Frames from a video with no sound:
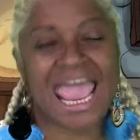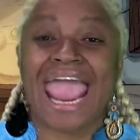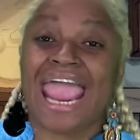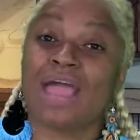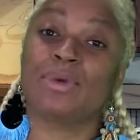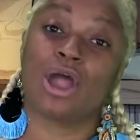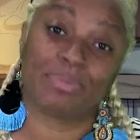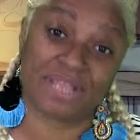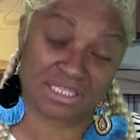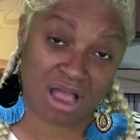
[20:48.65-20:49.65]
And we
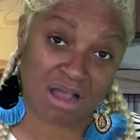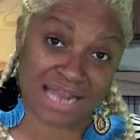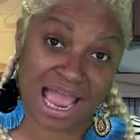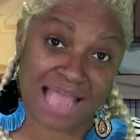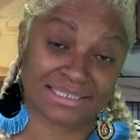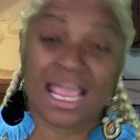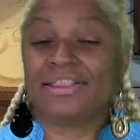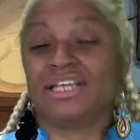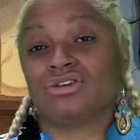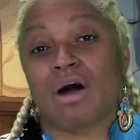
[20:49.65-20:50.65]
hope that Zog dies.
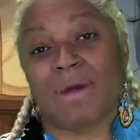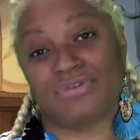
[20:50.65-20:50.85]
These are all my